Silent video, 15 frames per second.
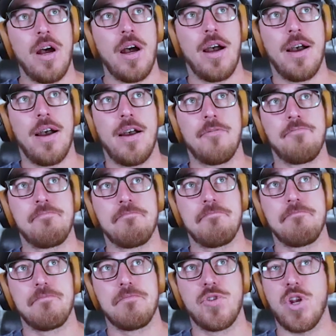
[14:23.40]
Um,
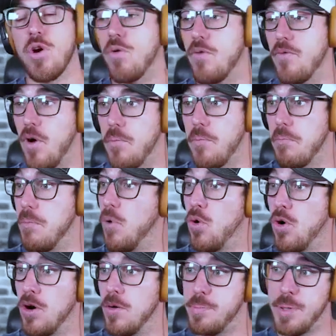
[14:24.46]
you know,
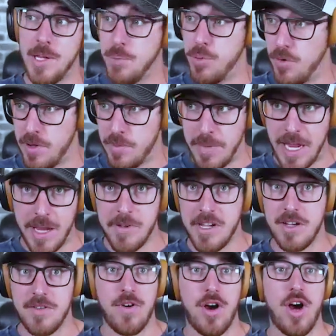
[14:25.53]
more people may be
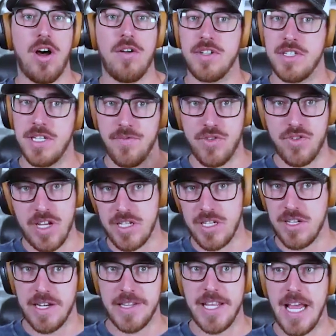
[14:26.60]
involved in different things
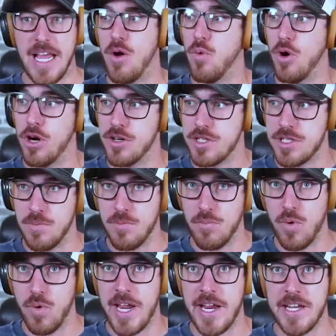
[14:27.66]
like that. What are some
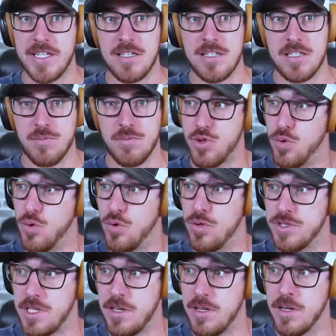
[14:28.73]
ways and some
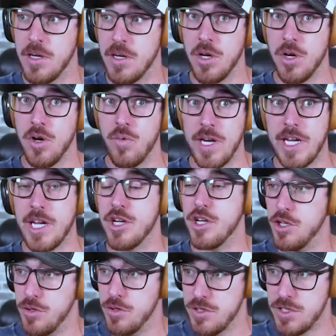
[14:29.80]
tools that we can
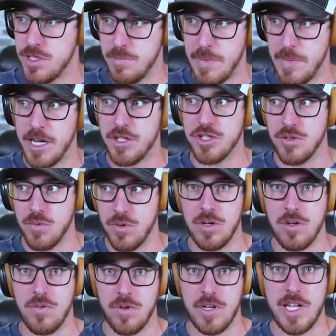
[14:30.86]
use to make sure
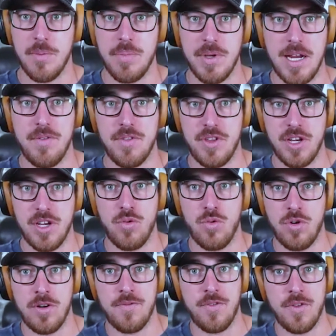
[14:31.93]
we're, we're keeping everything in
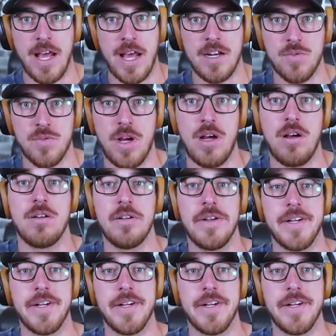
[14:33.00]
order for that as well?